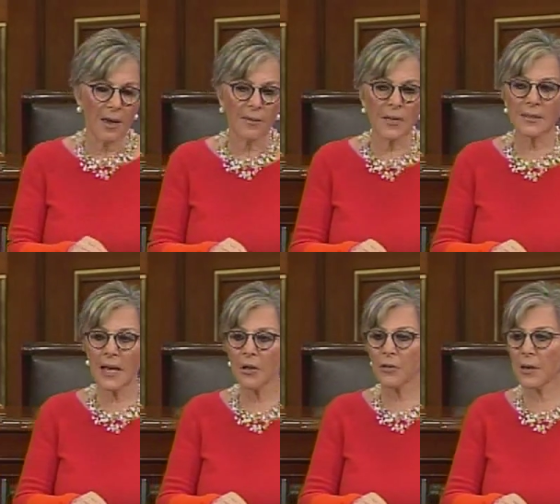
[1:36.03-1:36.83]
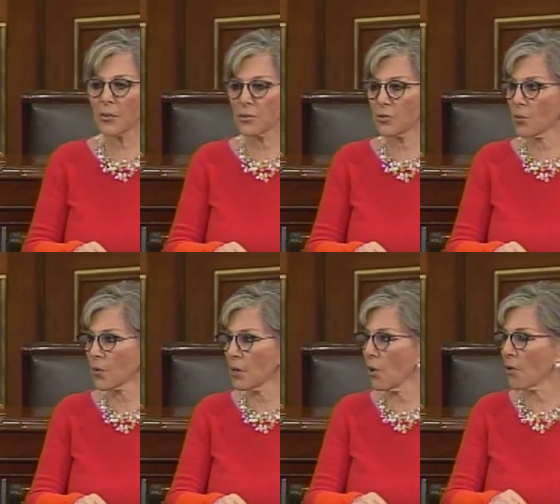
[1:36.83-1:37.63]
this health care
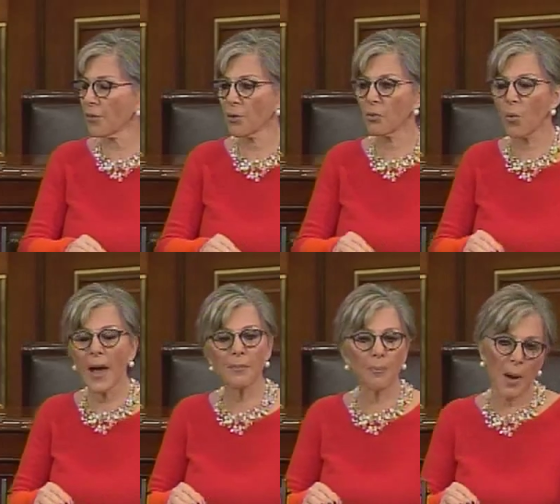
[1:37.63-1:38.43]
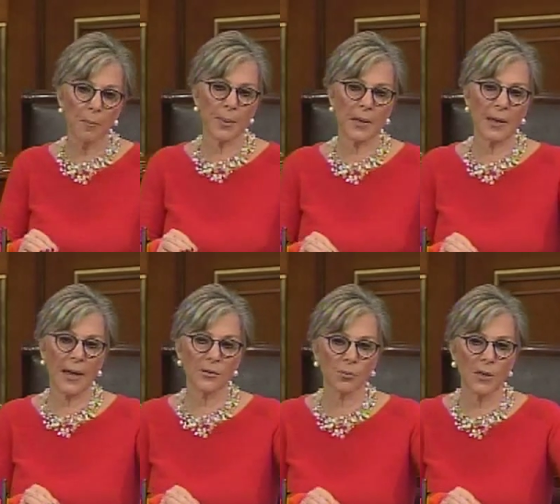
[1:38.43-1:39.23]
story, although quite bumpy,
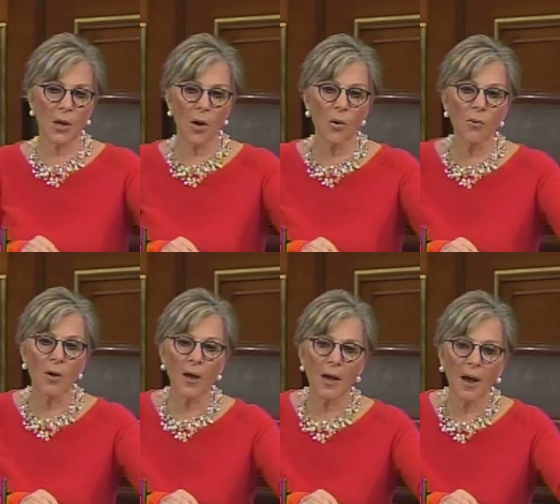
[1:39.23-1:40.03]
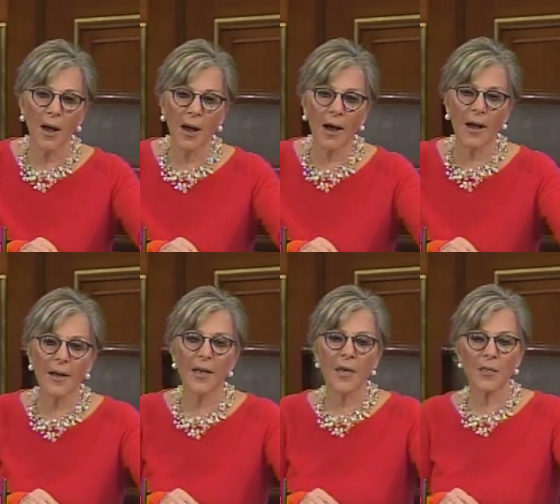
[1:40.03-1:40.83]
as we know
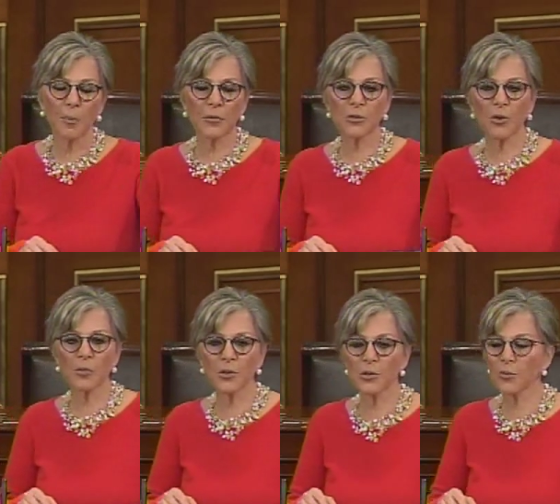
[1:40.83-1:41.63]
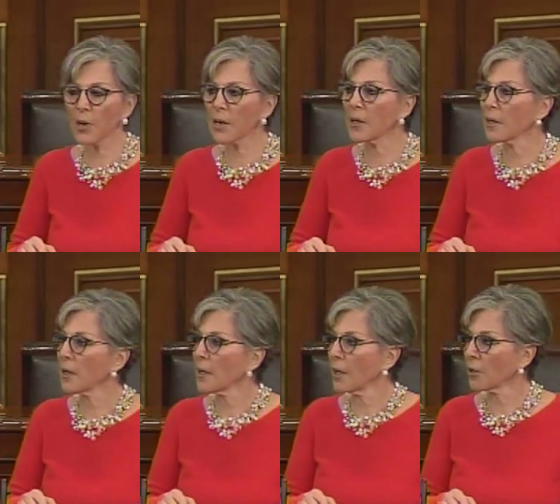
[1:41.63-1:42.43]
the prescription drug
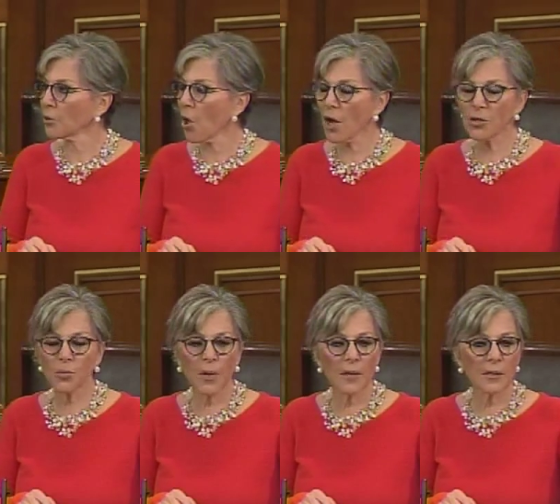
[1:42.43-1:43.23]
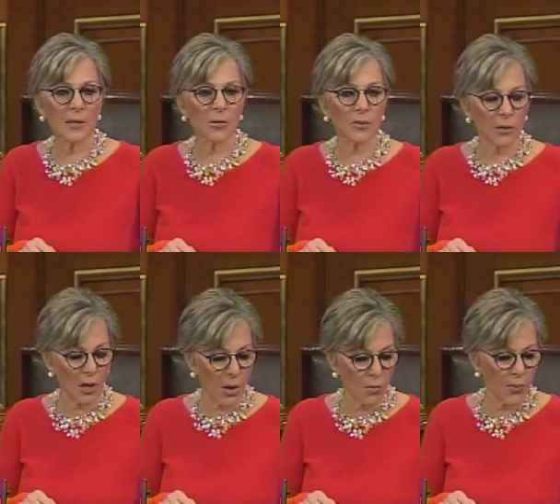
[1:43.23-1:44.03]
launch was years
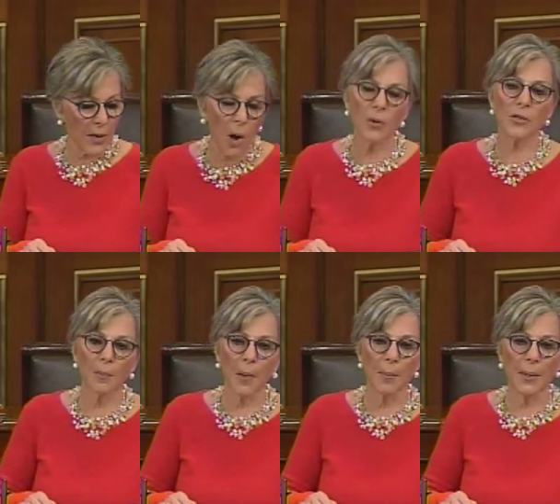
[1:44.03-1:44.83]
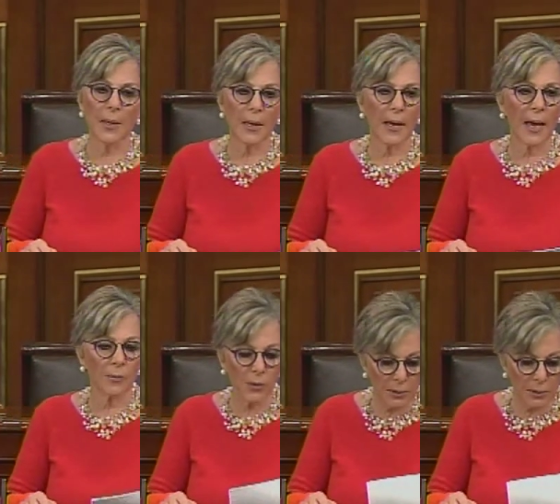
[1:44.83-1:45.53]
ago, we know it's bumpy. And